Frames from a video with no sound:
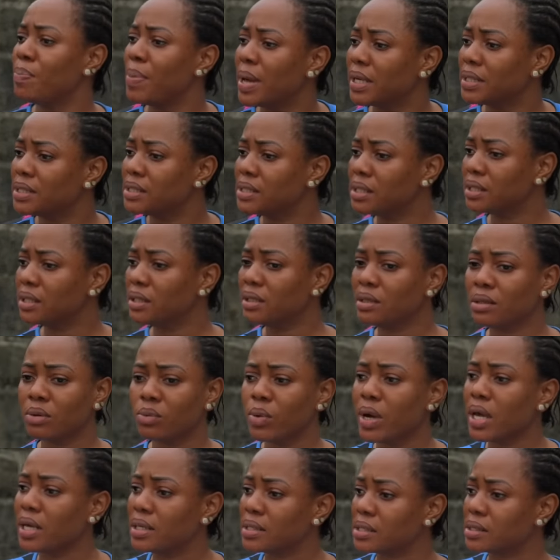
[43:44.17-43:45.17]

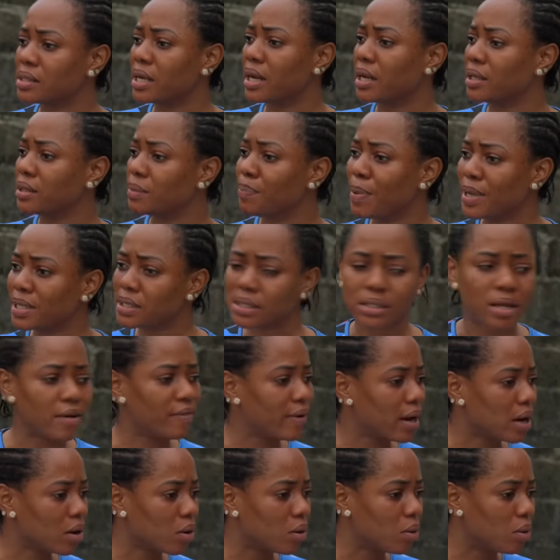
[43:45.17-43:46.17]
Send. The person
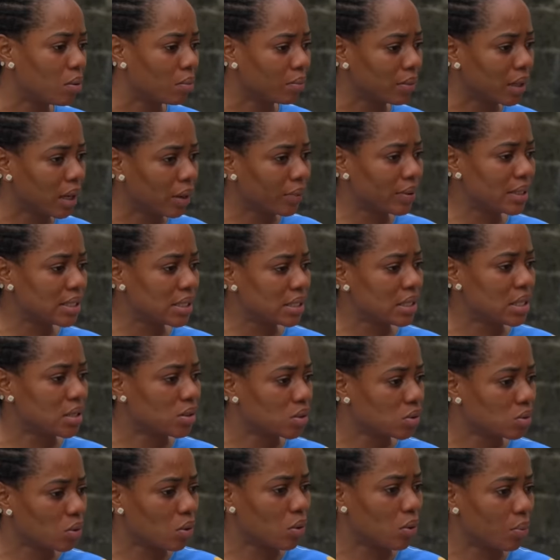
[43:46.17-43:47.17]
never come now. What did they
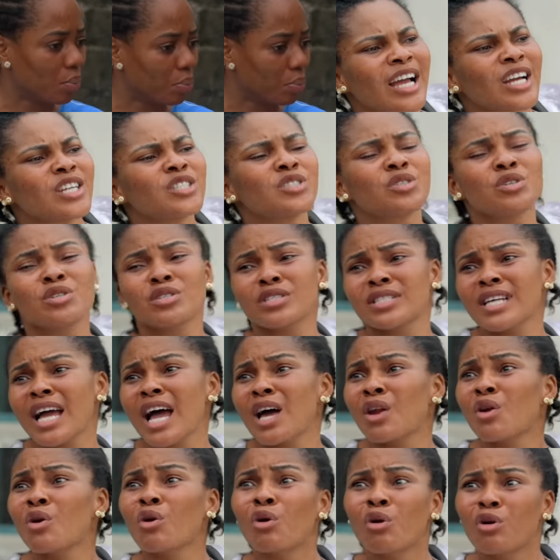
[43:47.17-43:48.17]
saw? She was like,
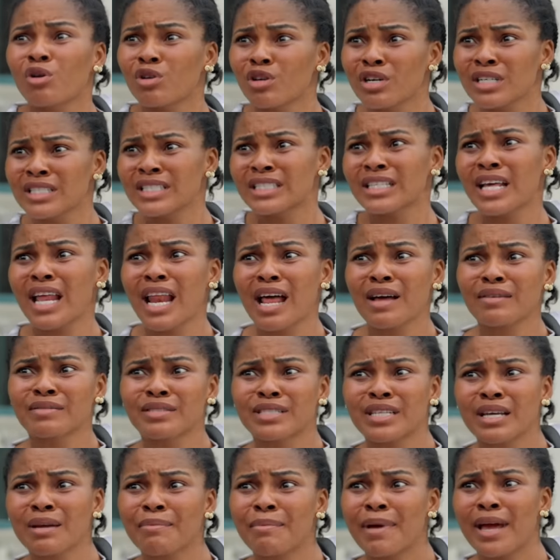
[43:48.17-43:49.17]
I no go just tell and
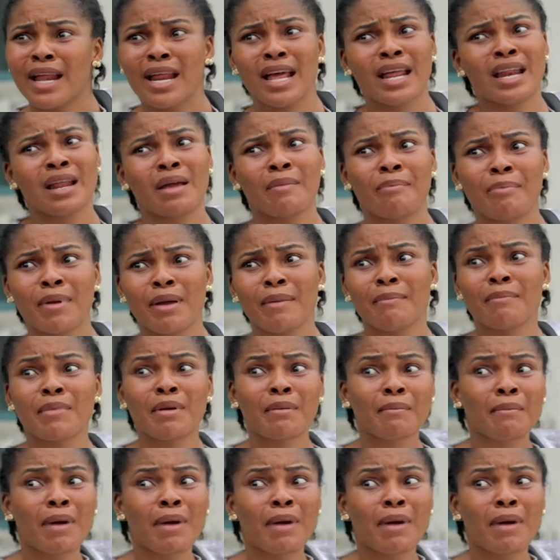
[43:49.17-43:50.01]
say, better they pay me.